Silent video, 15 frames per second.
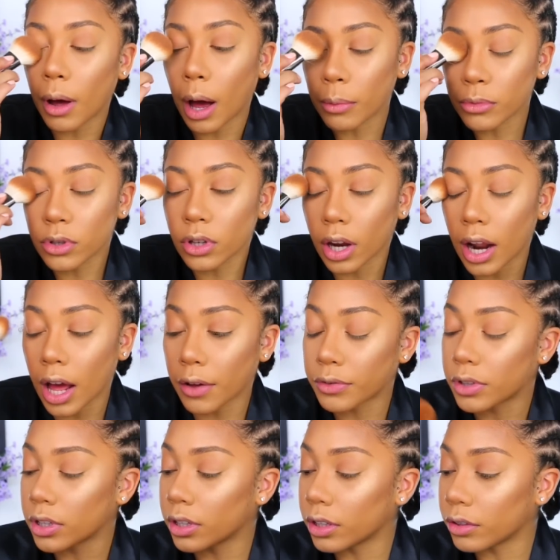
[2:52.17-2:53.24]
I'm just gonna
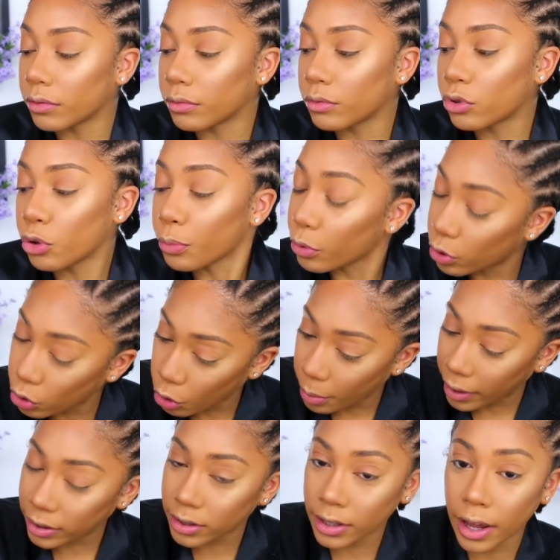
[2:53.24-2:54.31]
have to super glue it
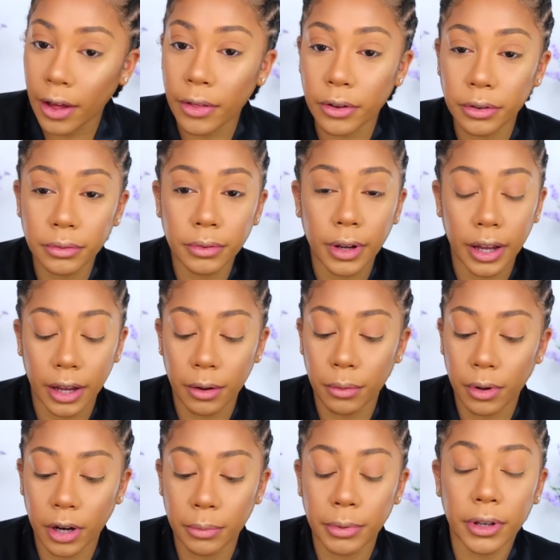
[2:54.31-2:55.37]
back together and
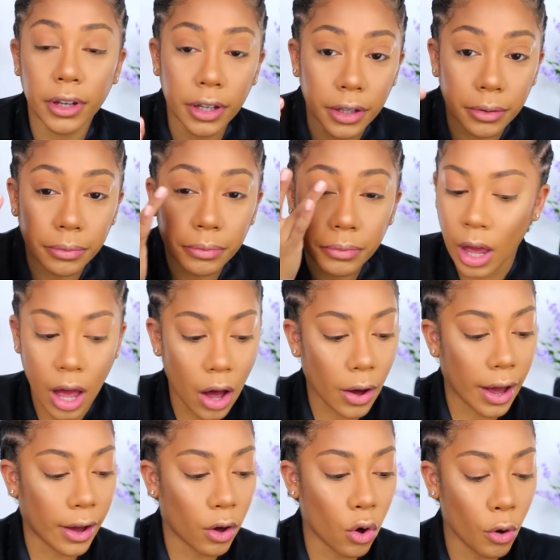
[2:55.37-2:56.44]
we're gonna be good.
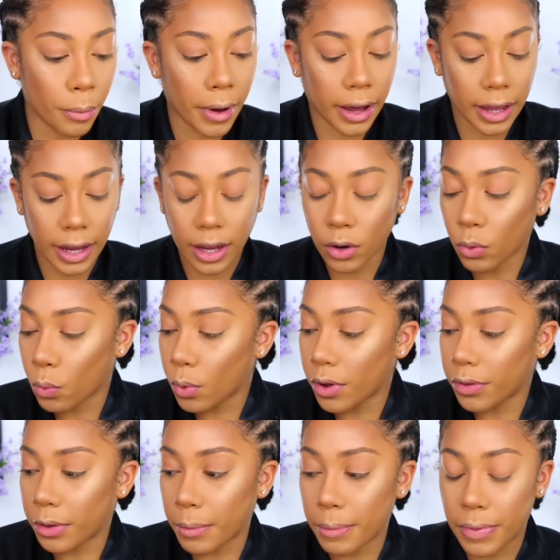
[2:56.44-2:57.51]
Okay, going back in
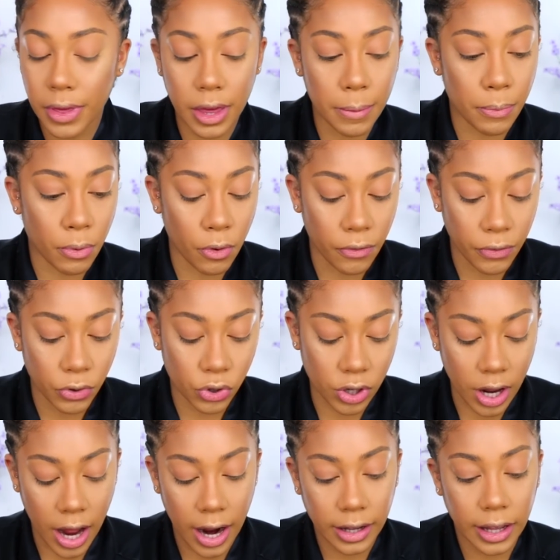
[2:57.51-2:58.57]
with the
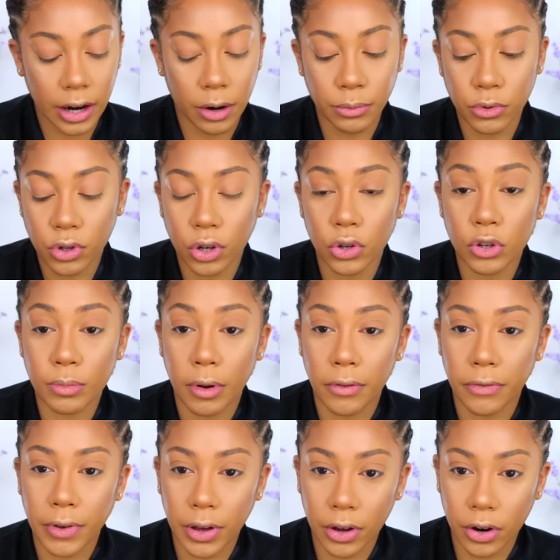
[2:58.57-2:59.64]
Profusion highlighter, I'm just gonna use my
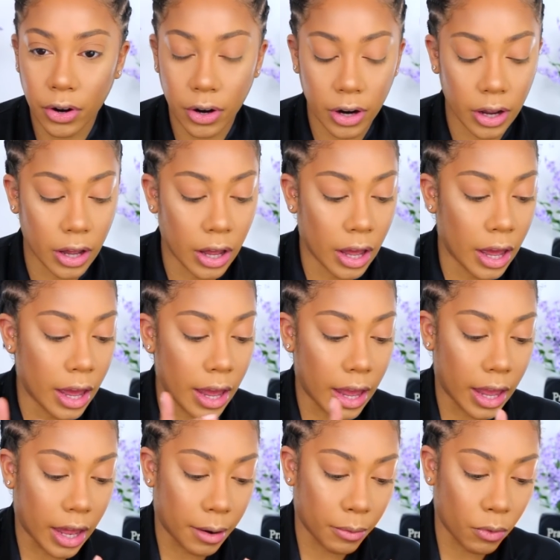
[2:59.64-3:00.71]
finger
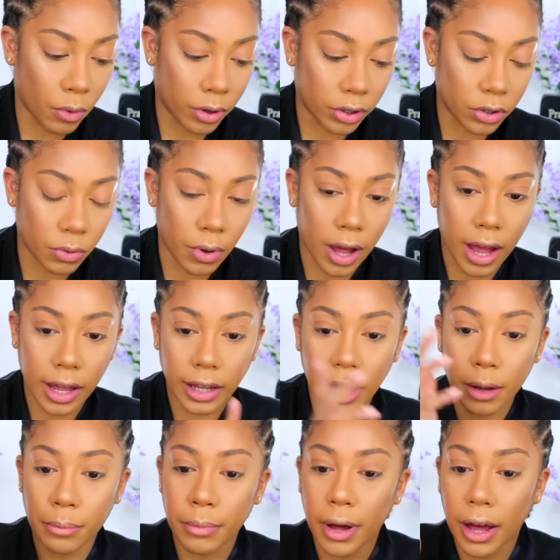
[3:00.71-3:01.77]
and I'm going to
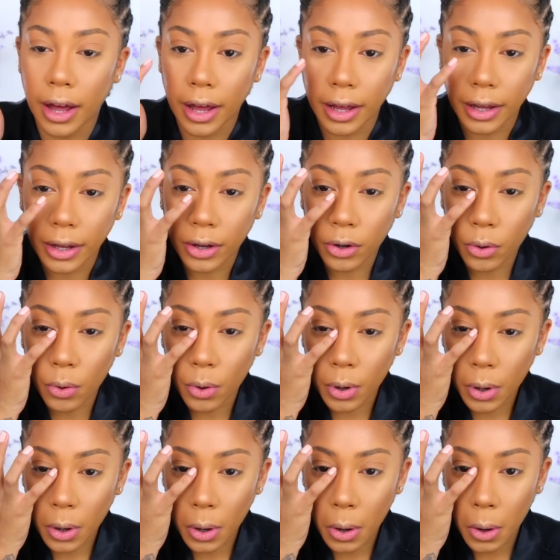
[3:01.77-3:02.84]
highlight my inner
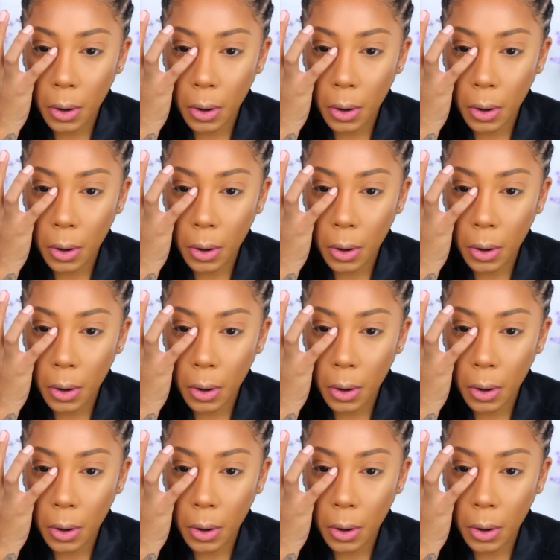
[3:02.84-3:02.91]
corner.